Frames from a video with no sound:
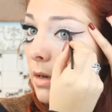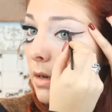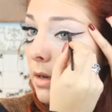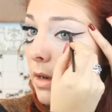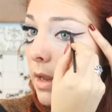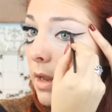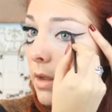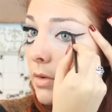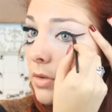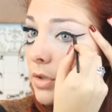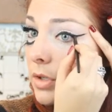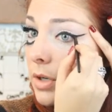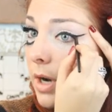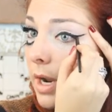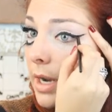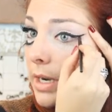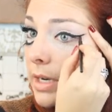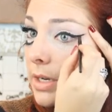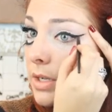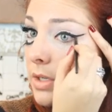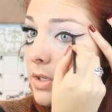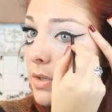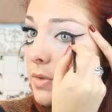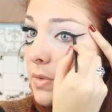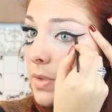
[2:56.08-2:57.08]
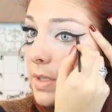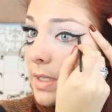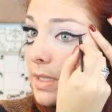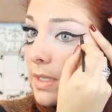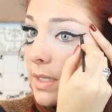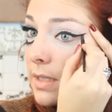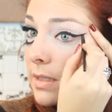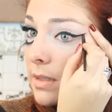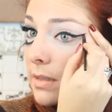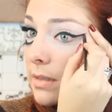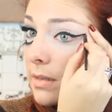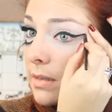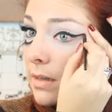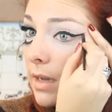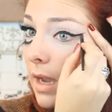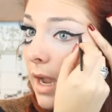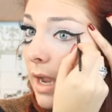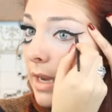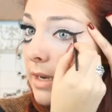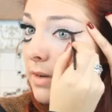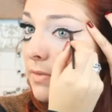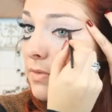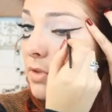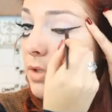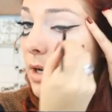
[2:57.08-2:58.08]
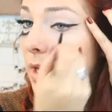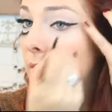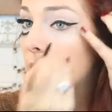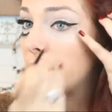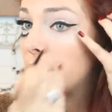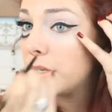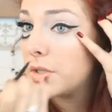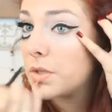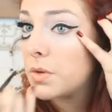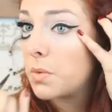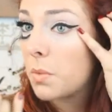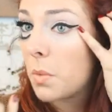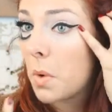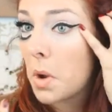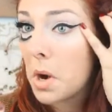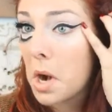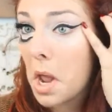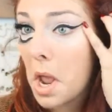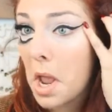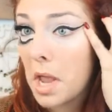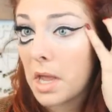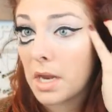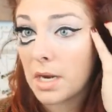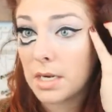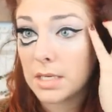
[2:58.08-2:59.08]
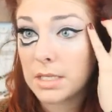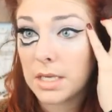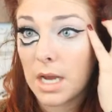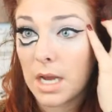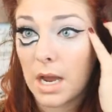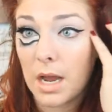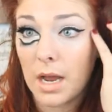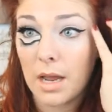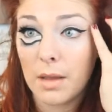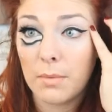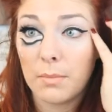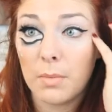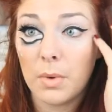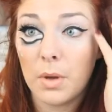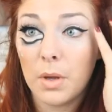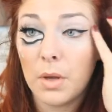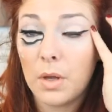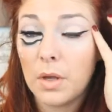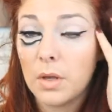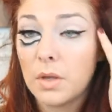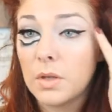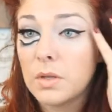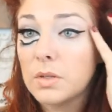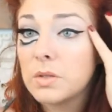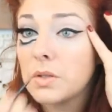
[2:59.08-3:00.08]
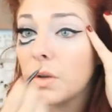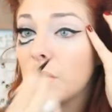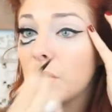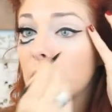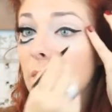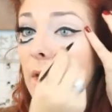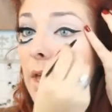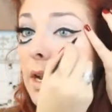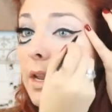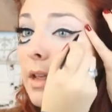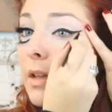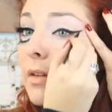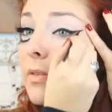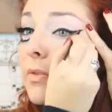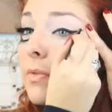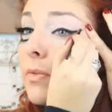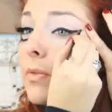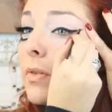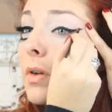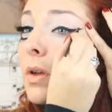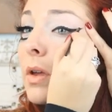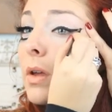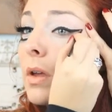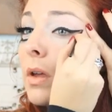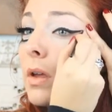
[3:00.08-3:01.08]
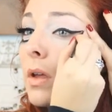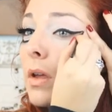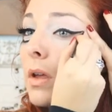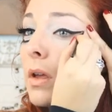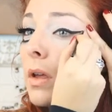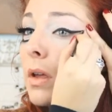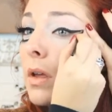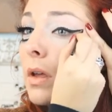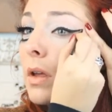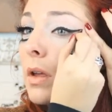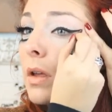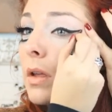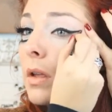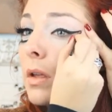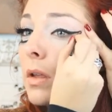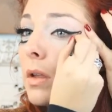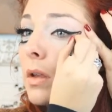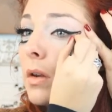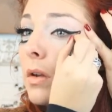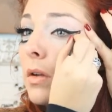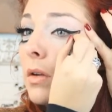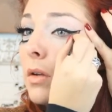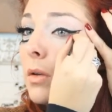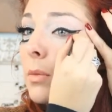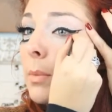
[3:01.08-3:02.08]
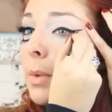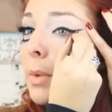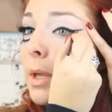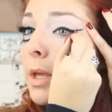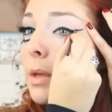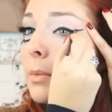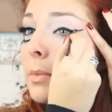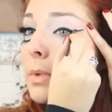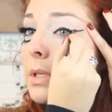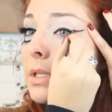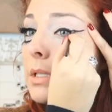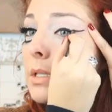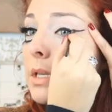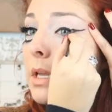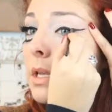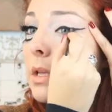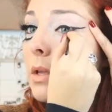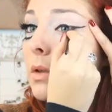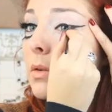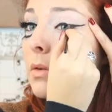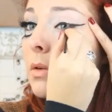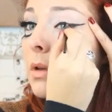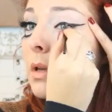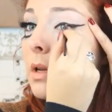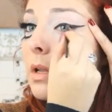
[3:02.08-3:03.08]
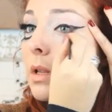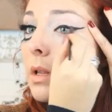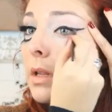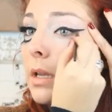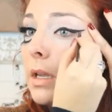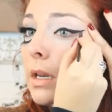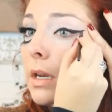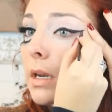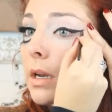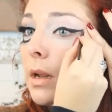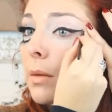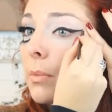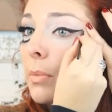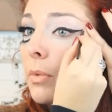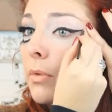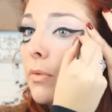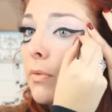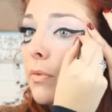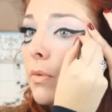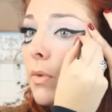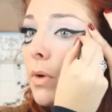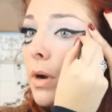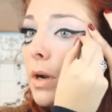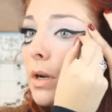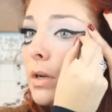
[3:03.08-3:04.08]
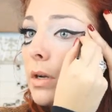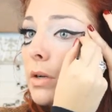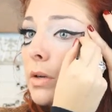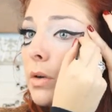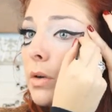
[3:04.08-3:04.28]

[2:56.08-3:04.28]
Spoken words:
Now try to do one eye at a time, so that if you make a mistake, you can clean it up before it